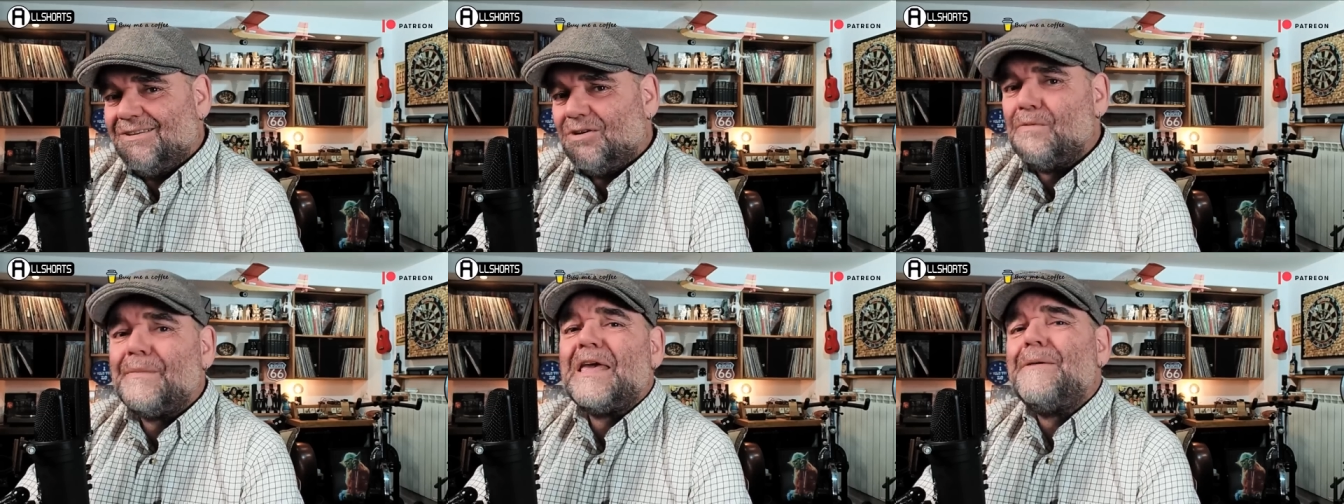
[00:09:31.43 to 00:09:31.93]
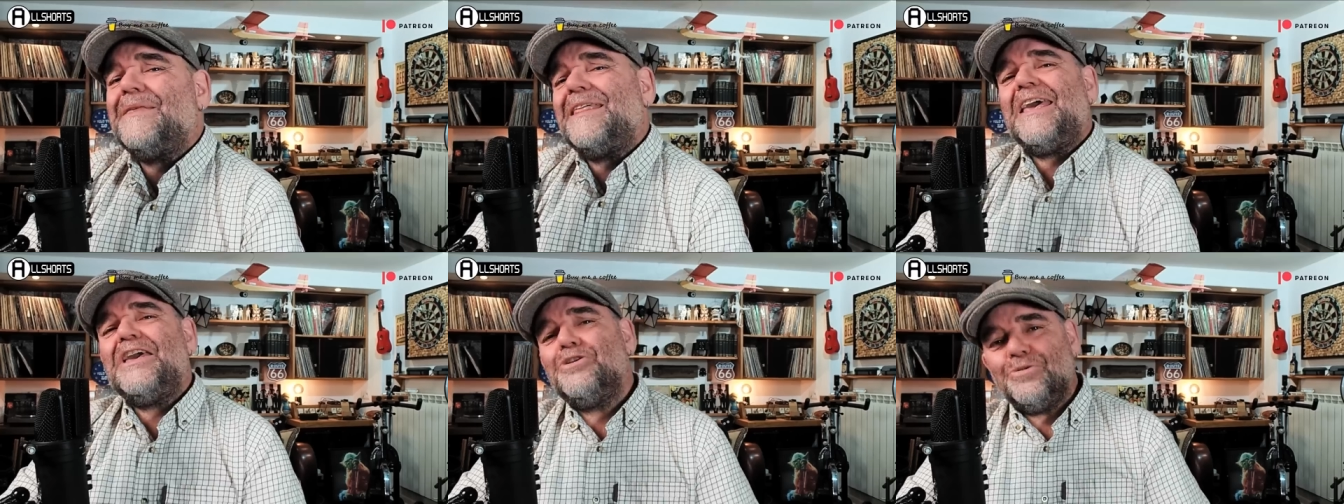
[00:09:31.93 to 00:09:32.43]
Or maybe
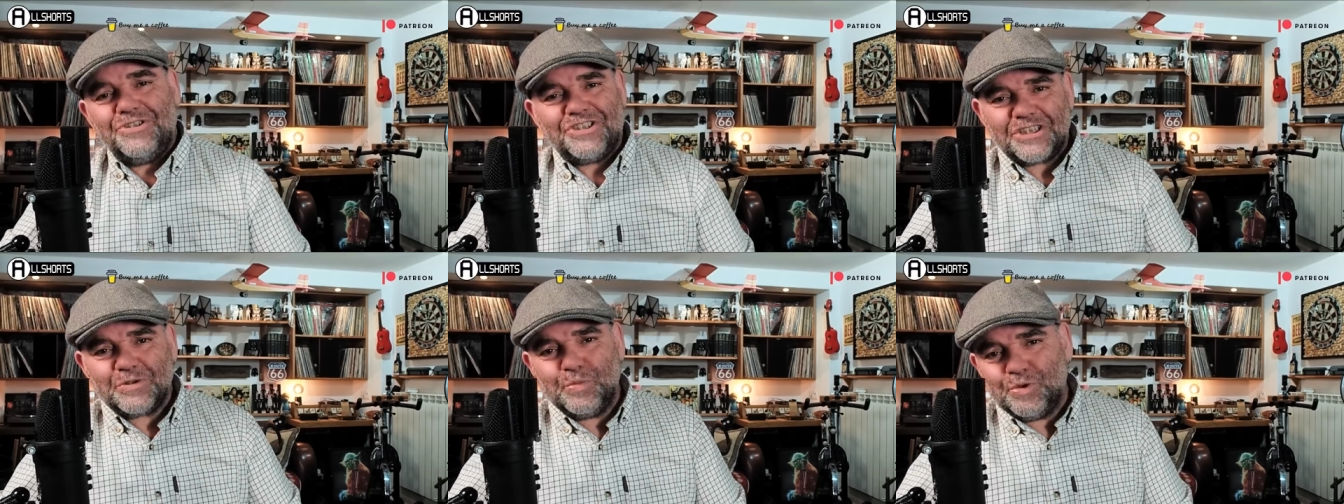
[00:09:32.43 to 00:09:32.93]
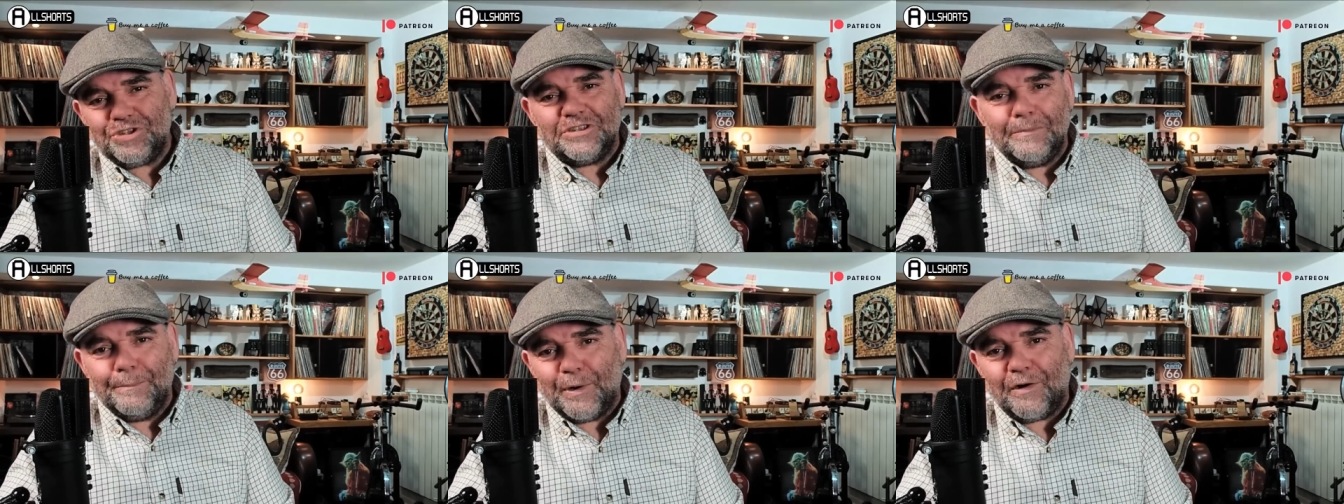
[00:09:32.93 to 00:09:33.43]
the EU just
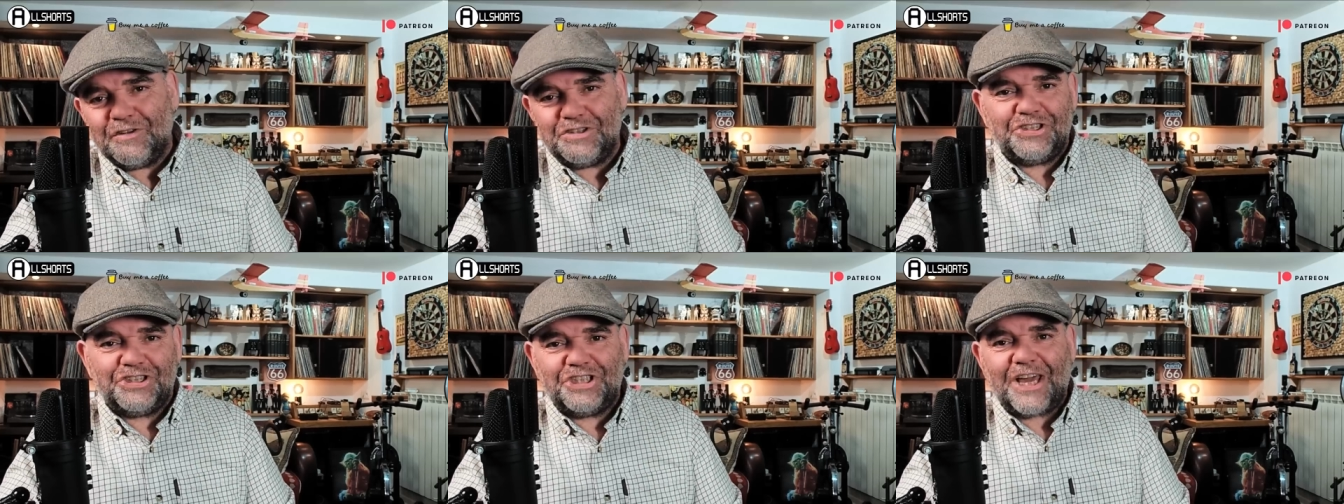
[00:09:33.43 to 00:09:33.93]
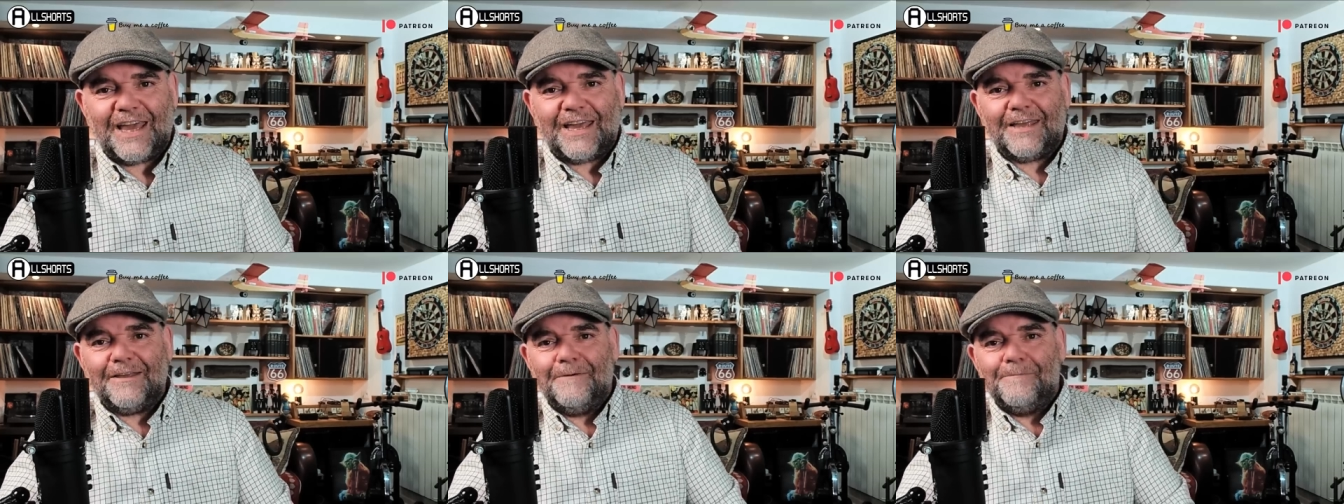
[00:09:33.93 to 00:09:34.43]
wouldn't bother to
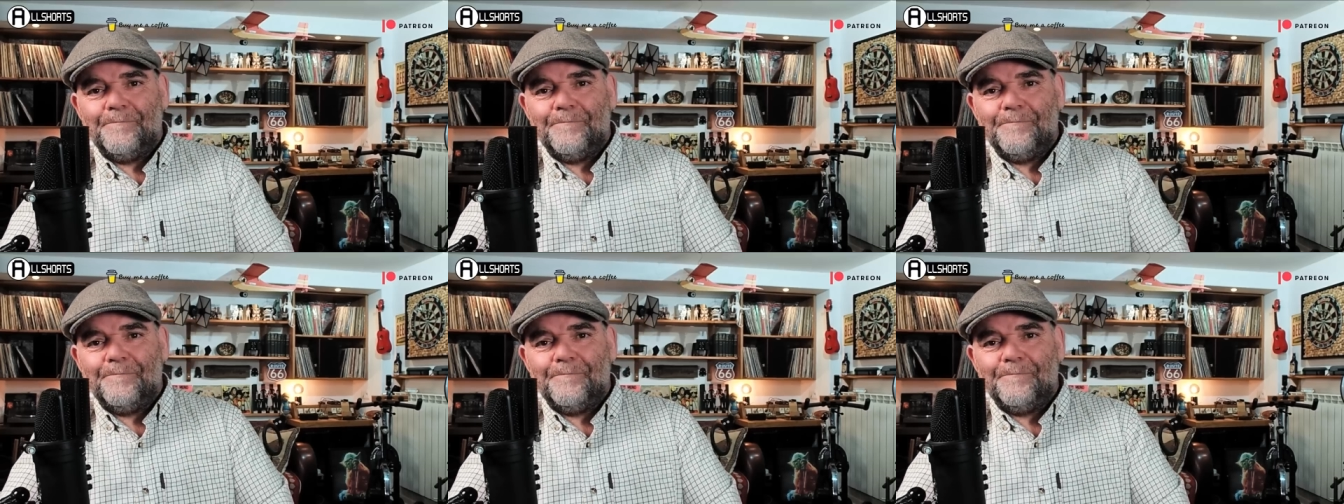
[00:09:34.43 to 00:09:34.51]
check